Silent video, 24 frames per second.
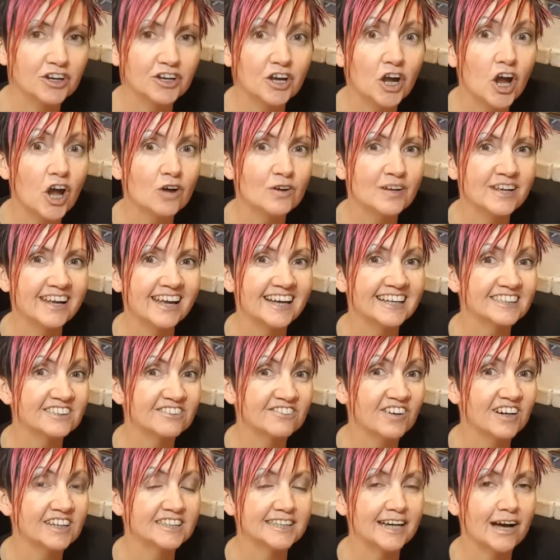You only get to
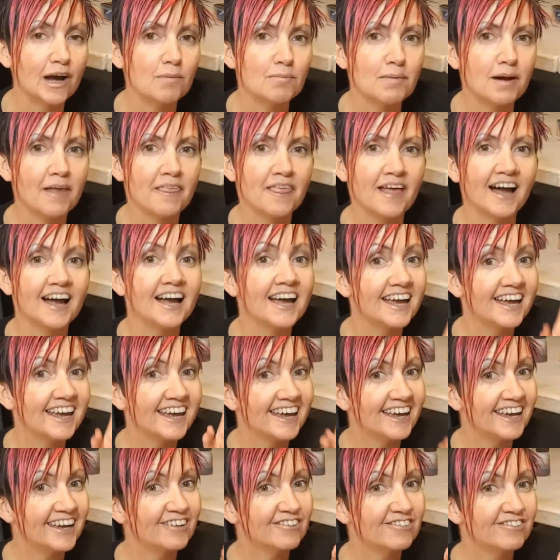find out about that
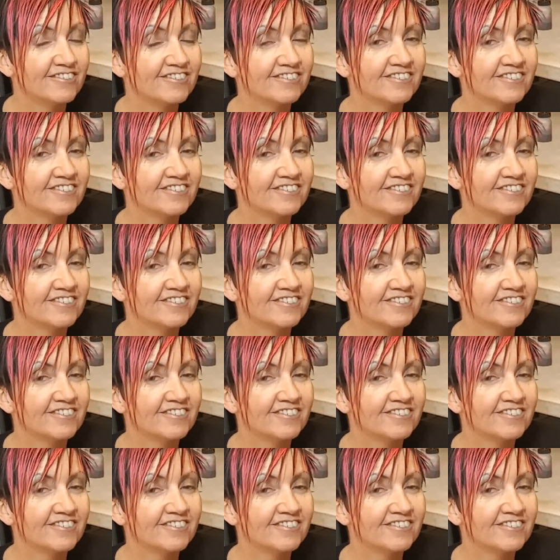if